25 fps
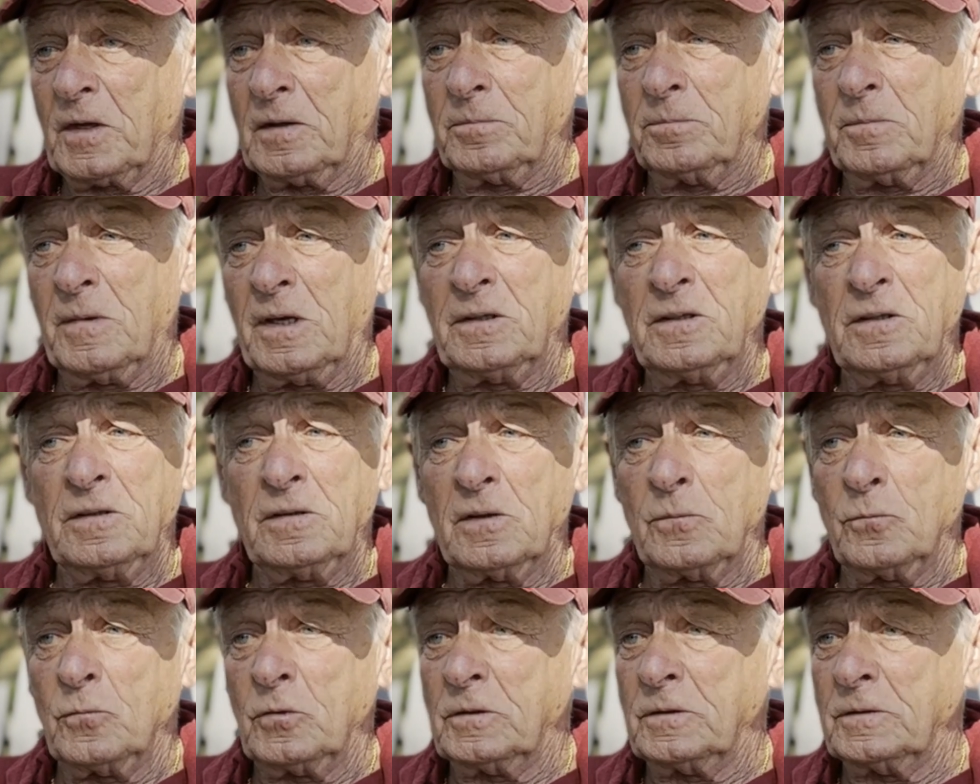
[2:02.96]
and many of
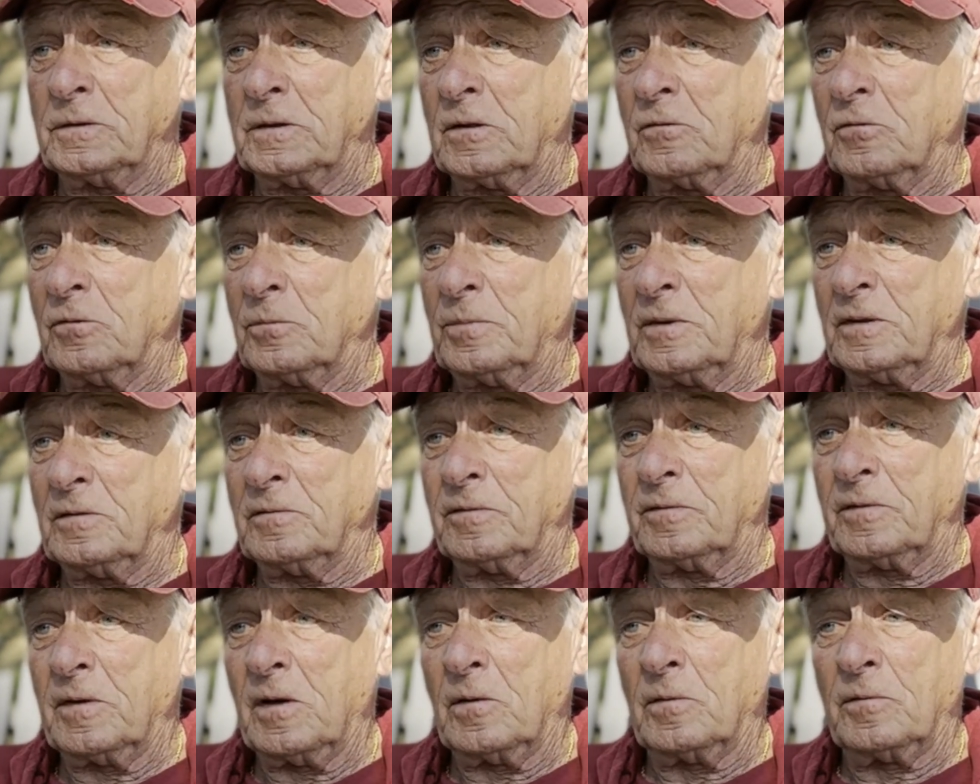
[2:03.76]
them would have never been
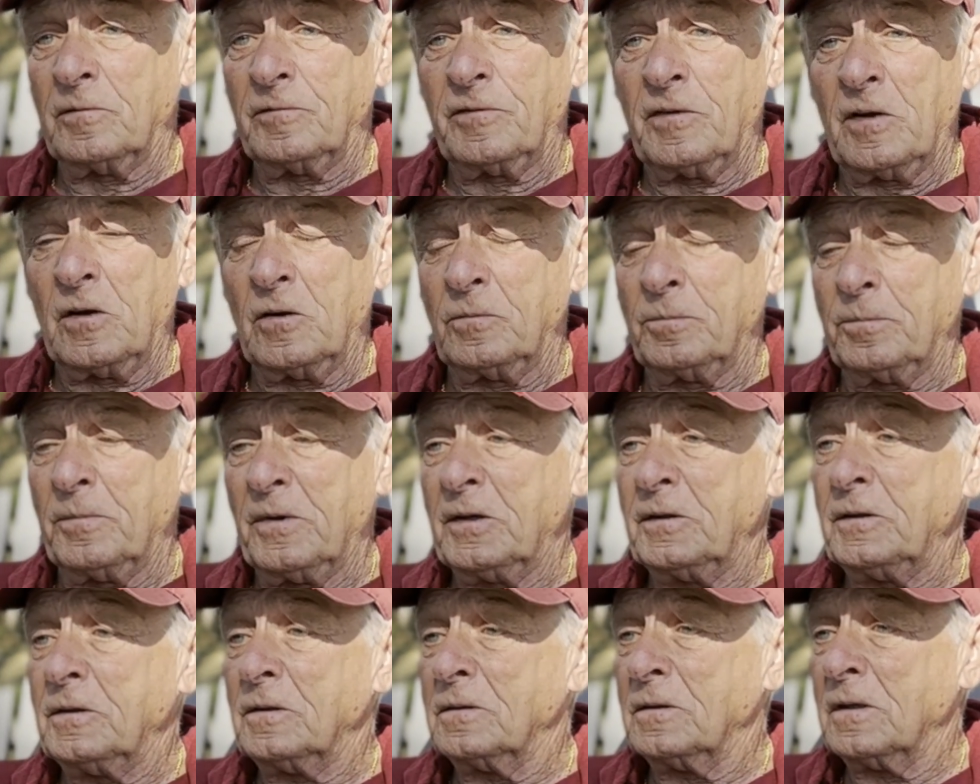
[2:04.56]
found. Found
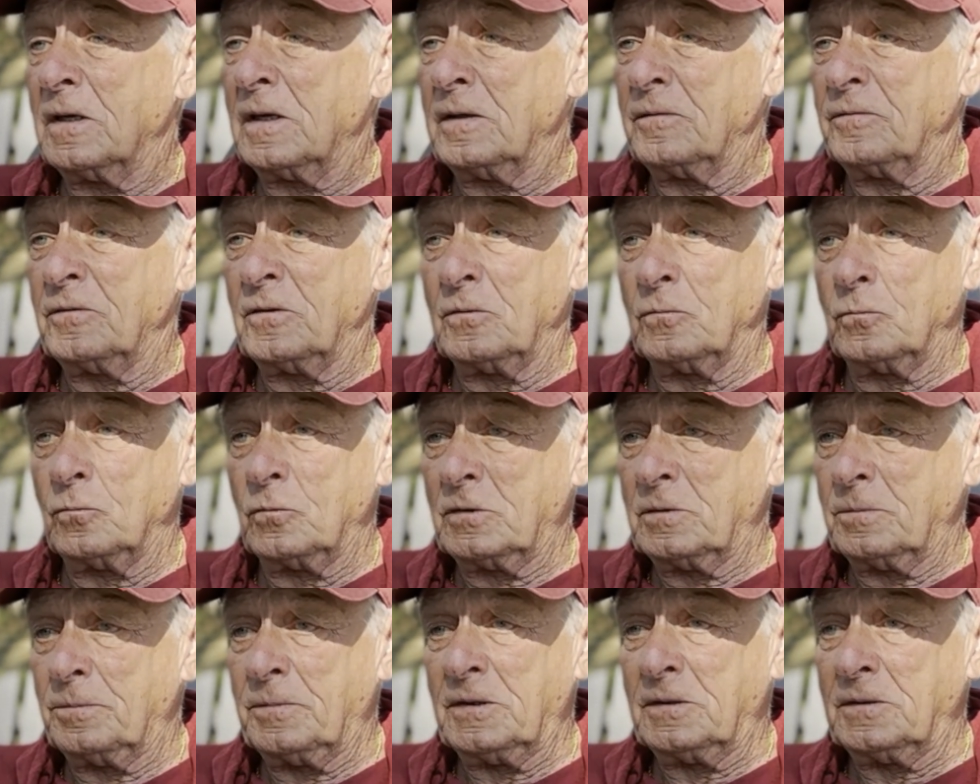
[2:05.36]
many alive that
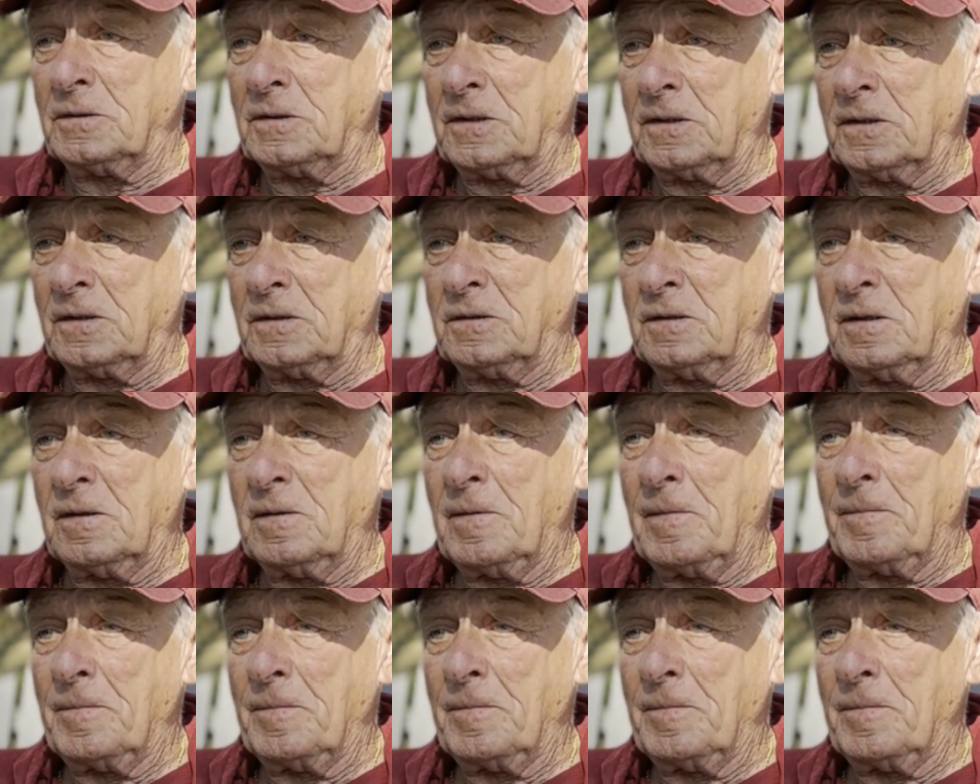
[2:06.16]
would have been dead.